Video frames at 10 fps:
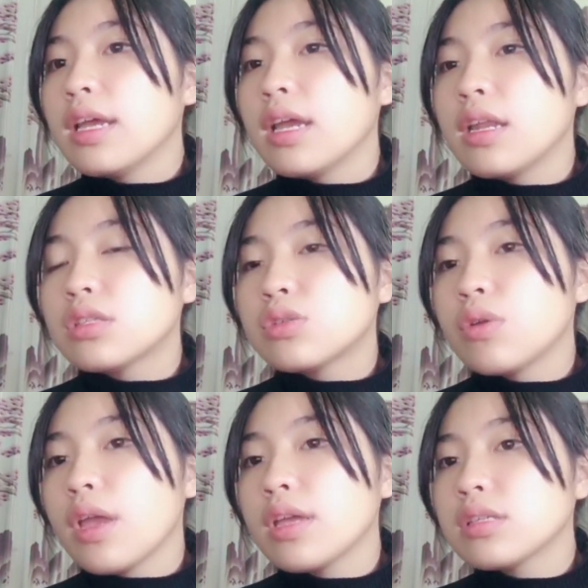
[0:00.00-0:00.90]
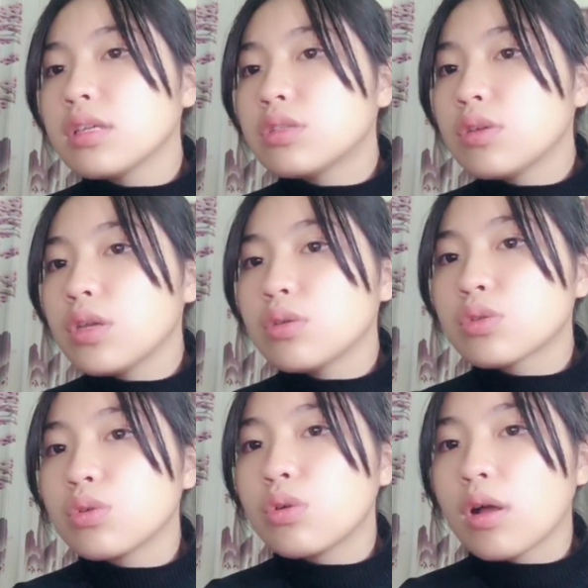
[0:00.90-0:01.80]
it is too easy to use
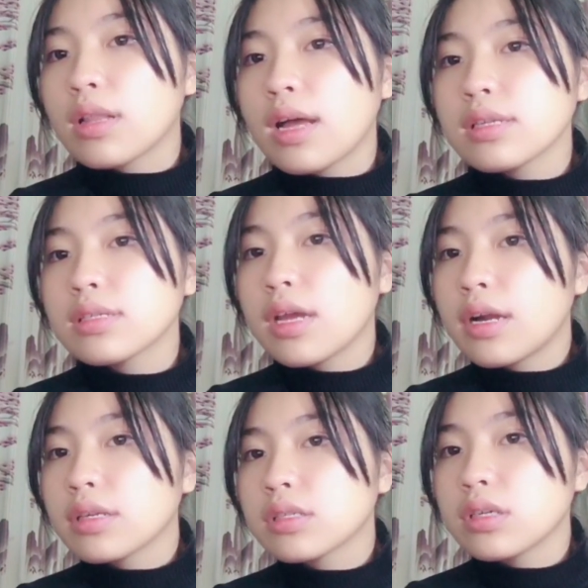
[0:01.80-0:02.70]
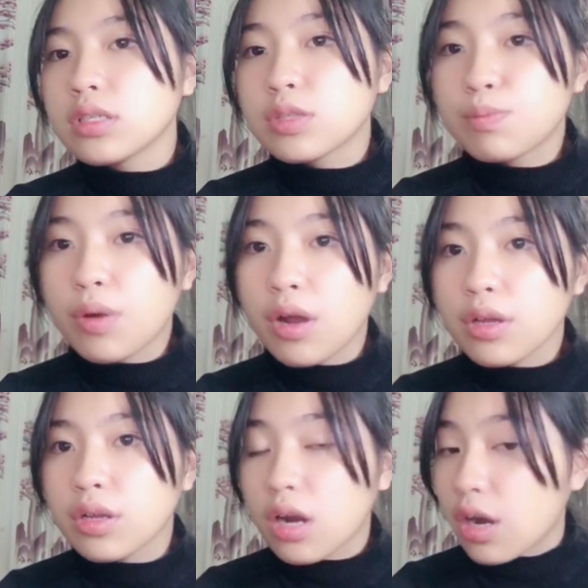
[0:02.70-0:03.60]
Google Glass as a spy
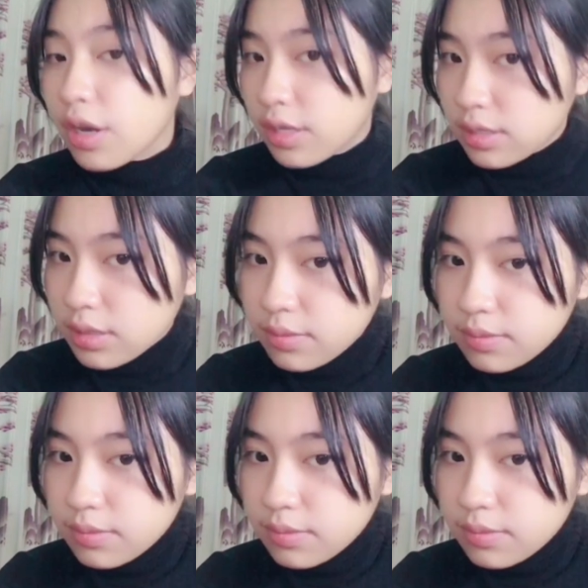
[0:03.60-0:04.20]
gadget.